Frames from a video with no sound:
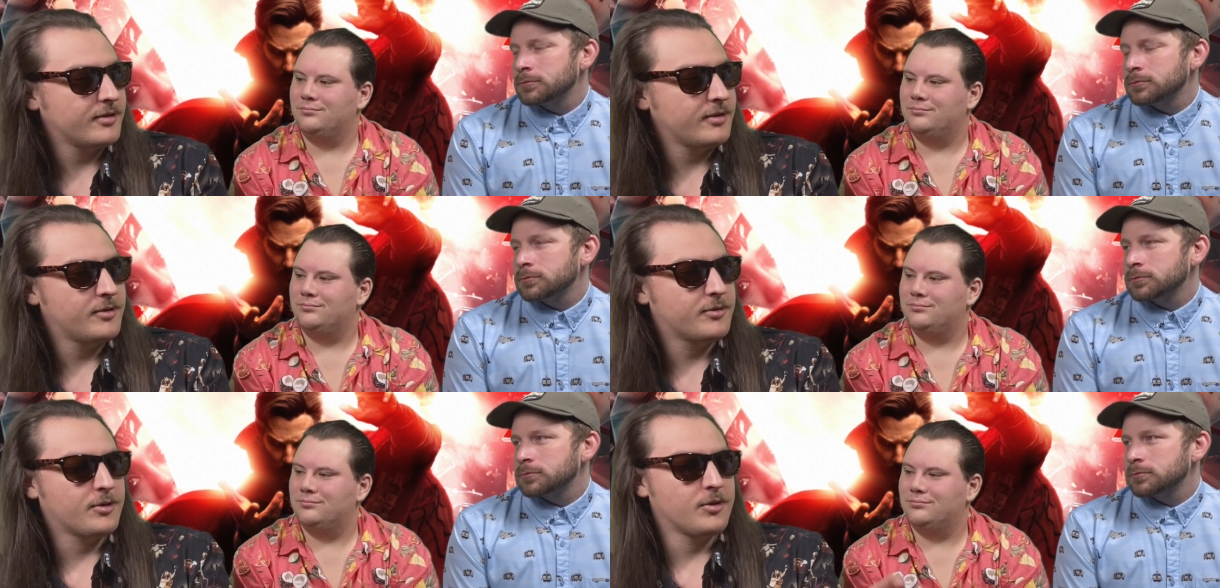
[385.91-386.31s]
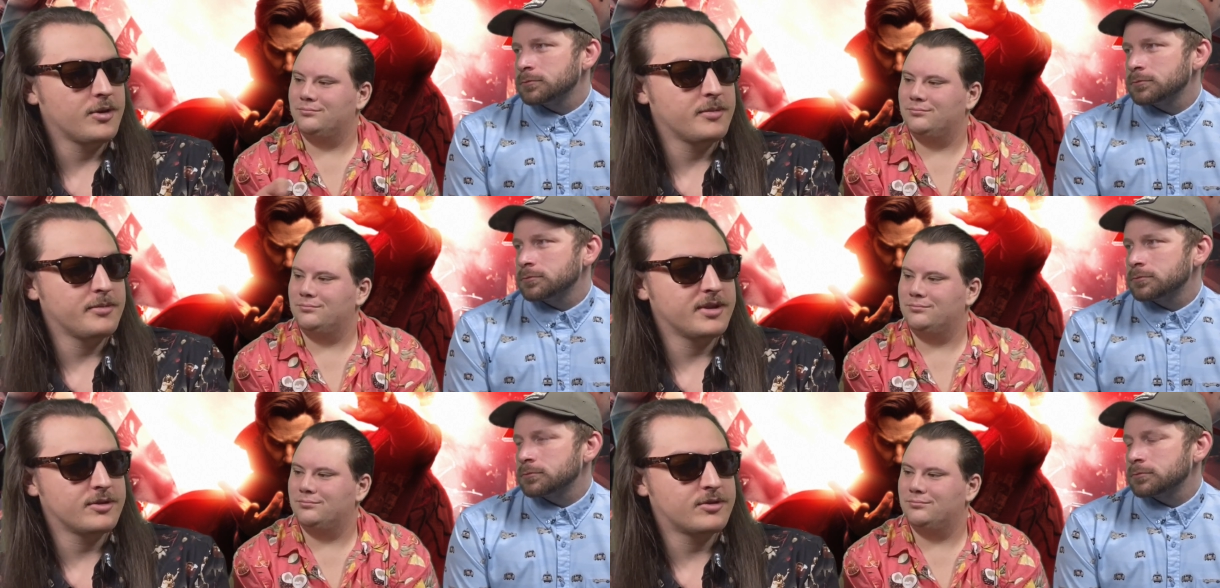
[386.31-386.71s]
Speaker 1: You can throw
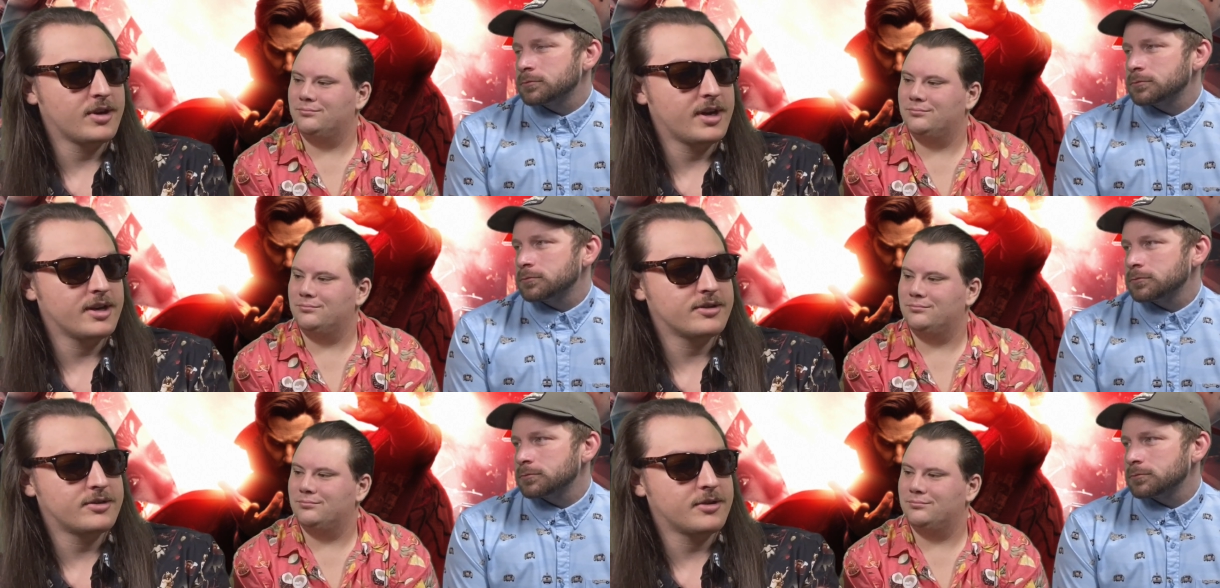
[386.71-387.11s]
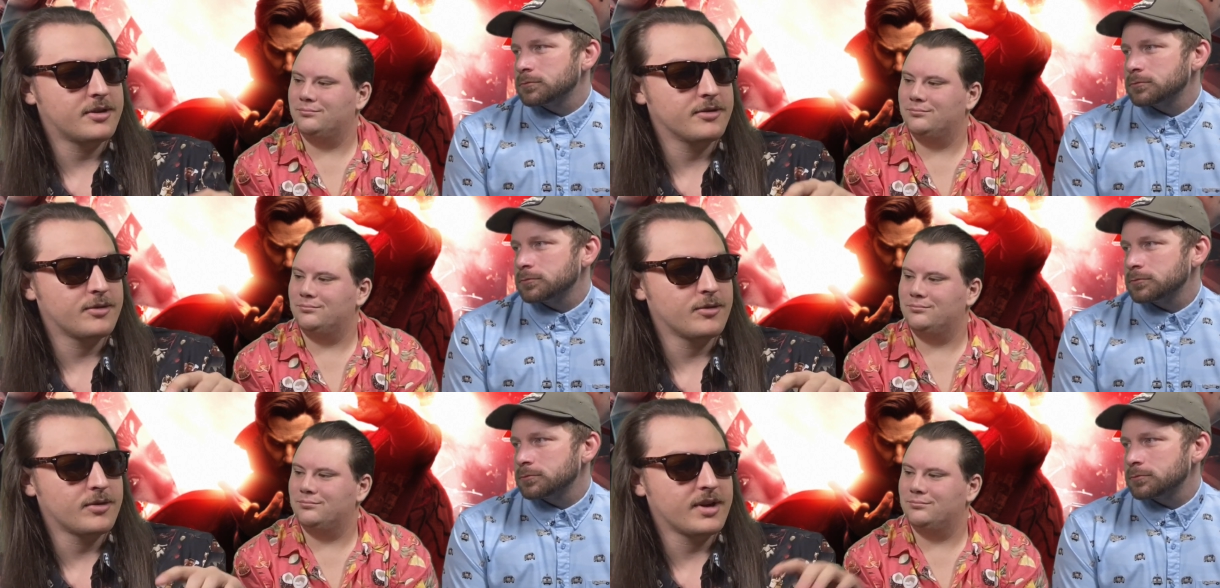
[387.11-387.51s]
him in the trash. You can
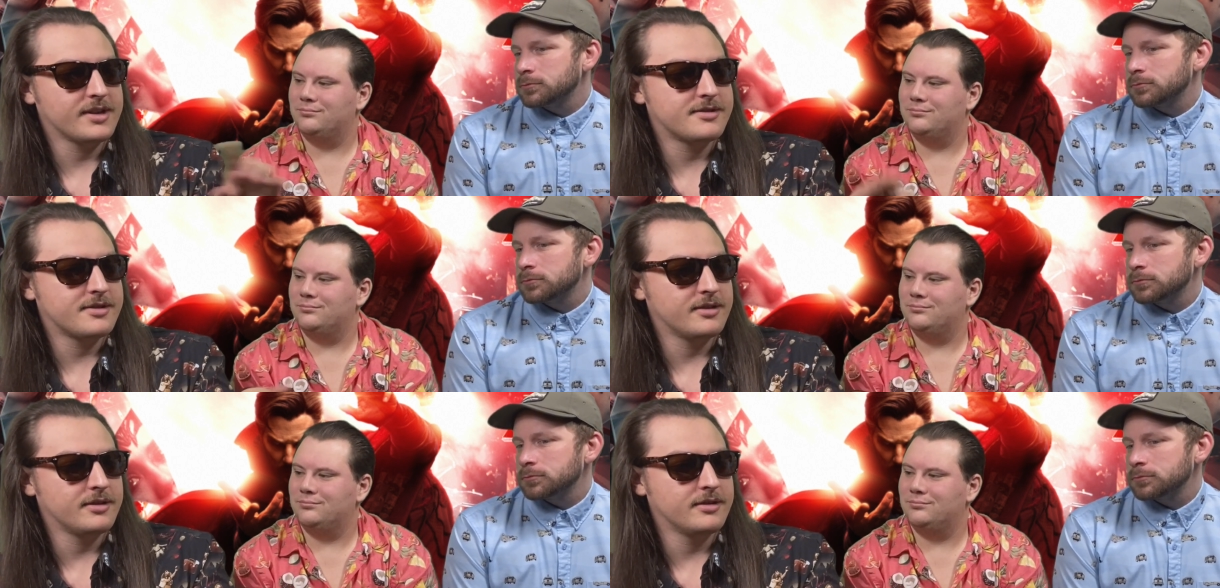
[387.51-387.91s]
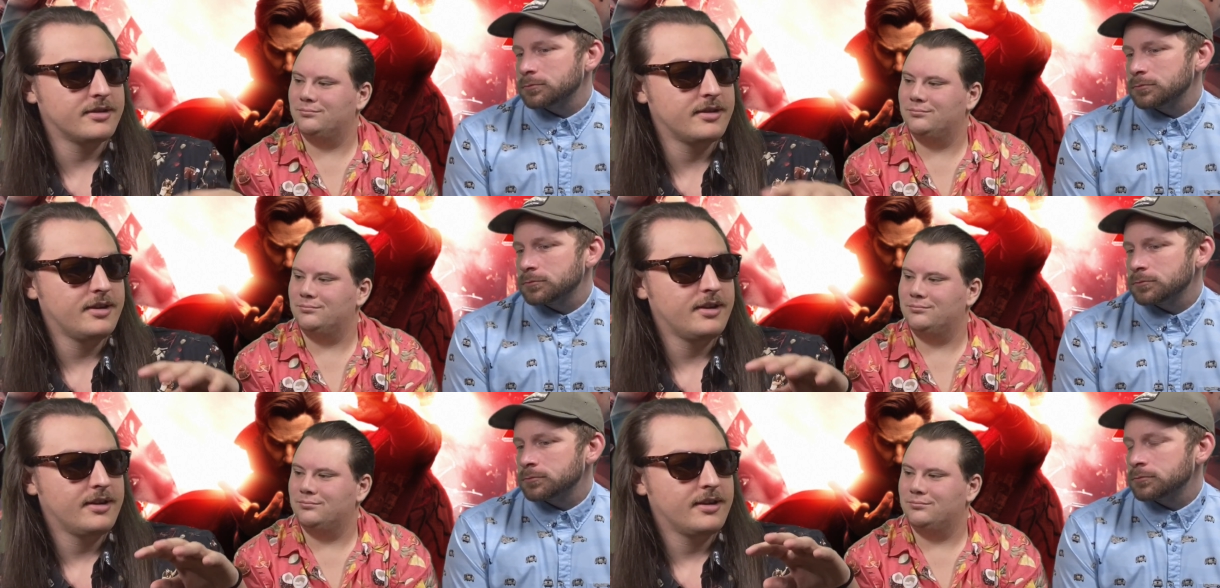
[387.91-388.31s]
throw Godzilla.
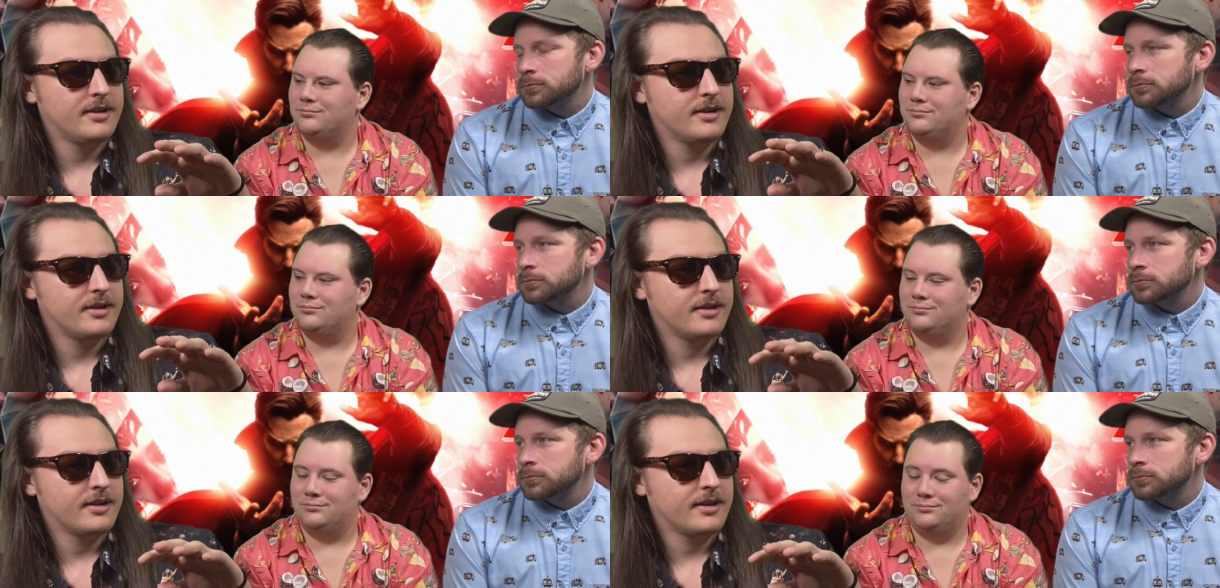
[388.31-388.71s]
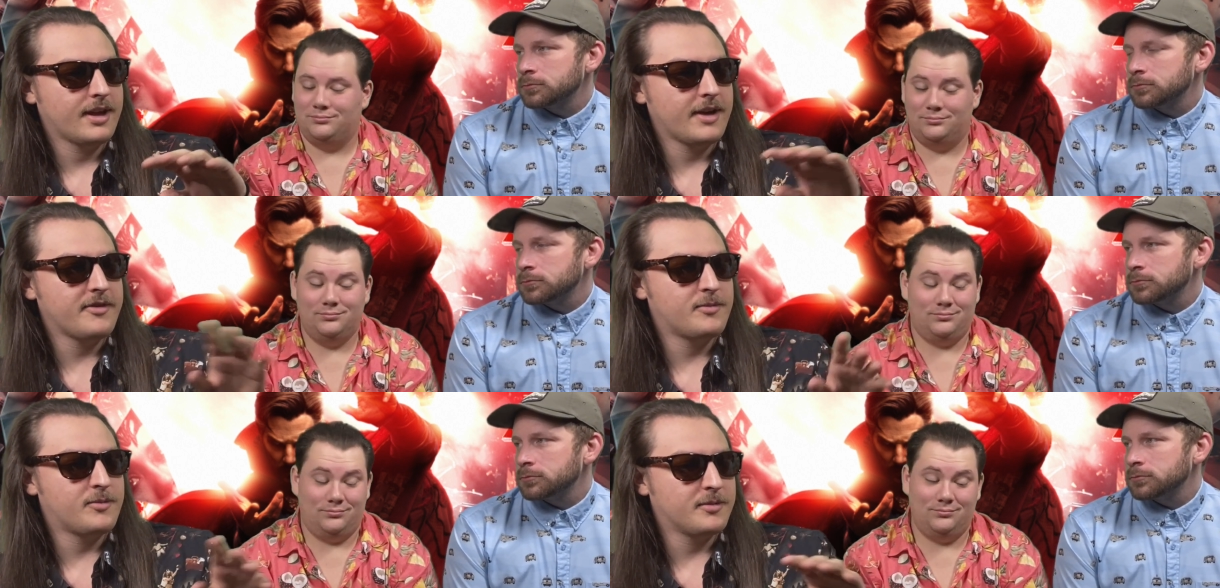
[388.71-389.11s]

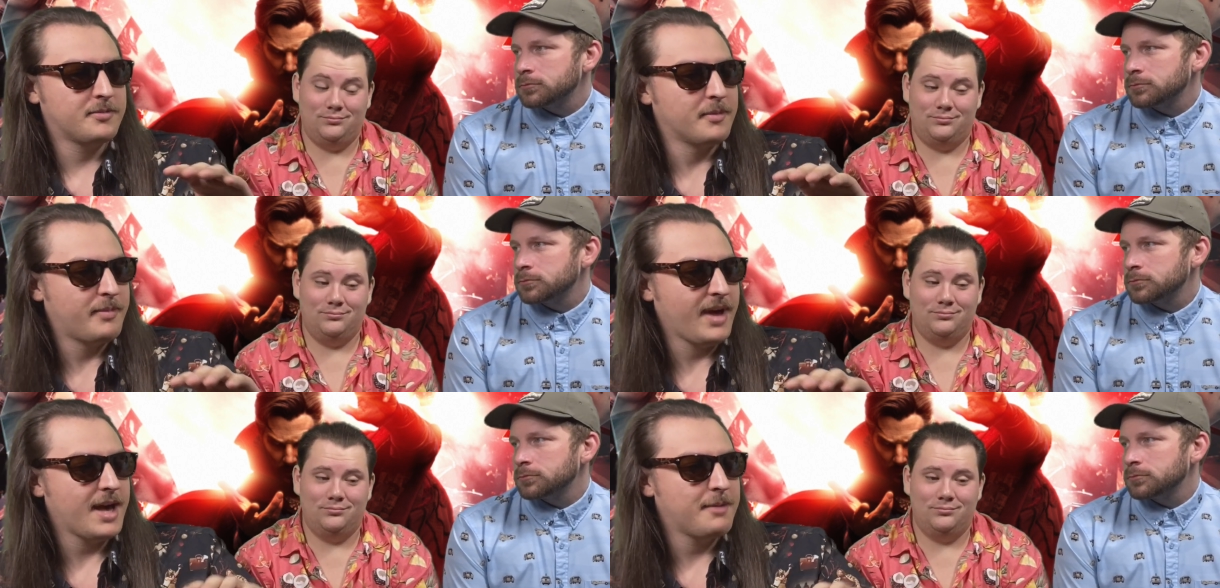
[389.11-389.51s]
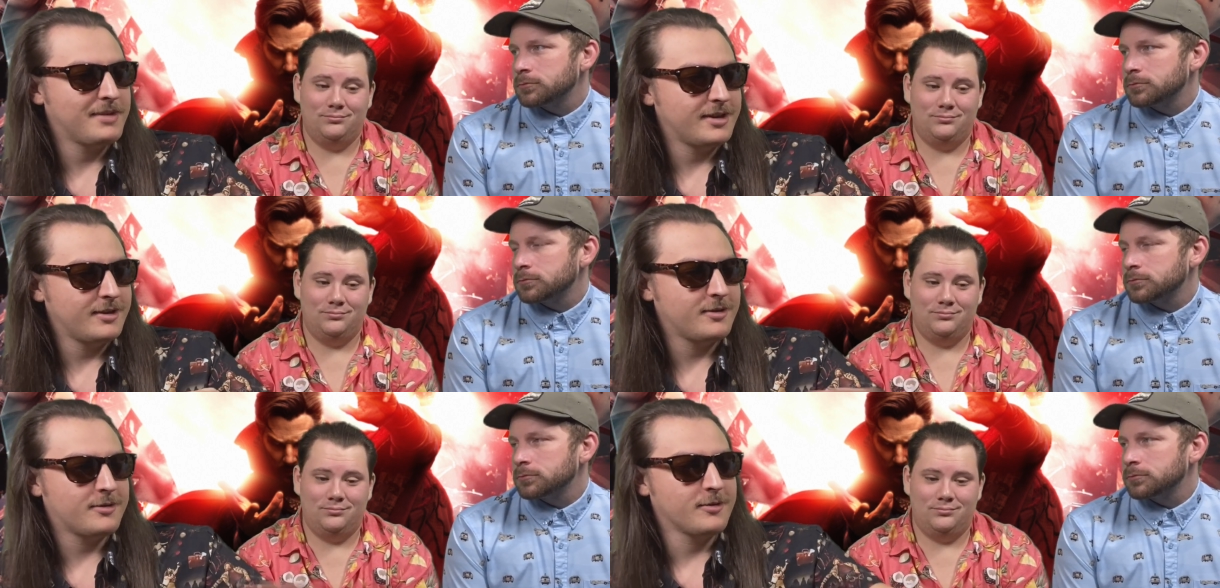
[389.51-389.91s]
Everyone but Batman.
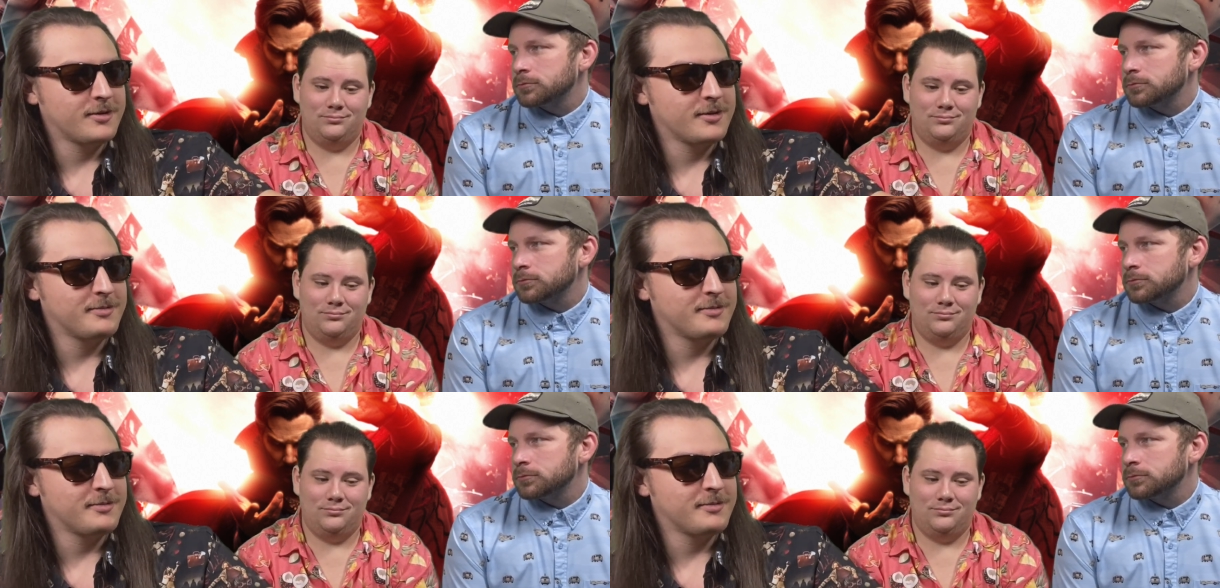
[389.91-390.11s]
You can throw them in